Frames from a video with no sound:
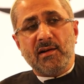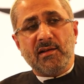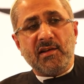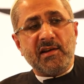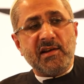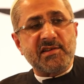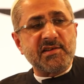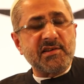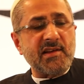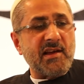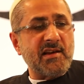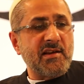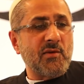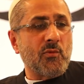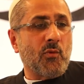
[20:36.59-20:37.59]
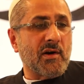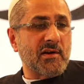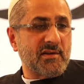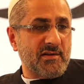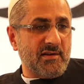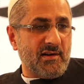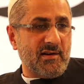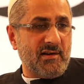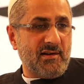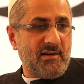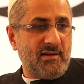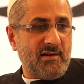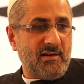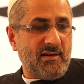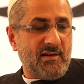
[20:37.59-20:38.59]
then is it any wonder
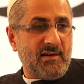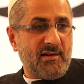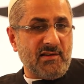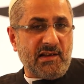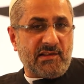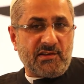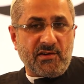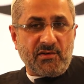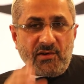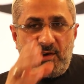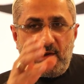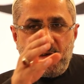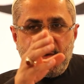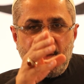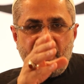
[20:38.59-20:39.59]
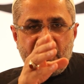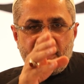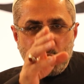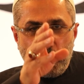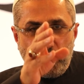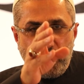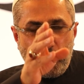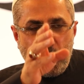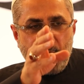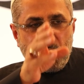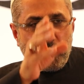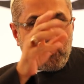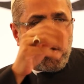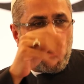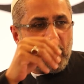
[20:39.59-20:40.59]
that the religion has moved away
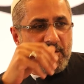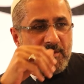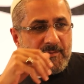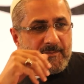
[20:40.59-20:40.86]
from God?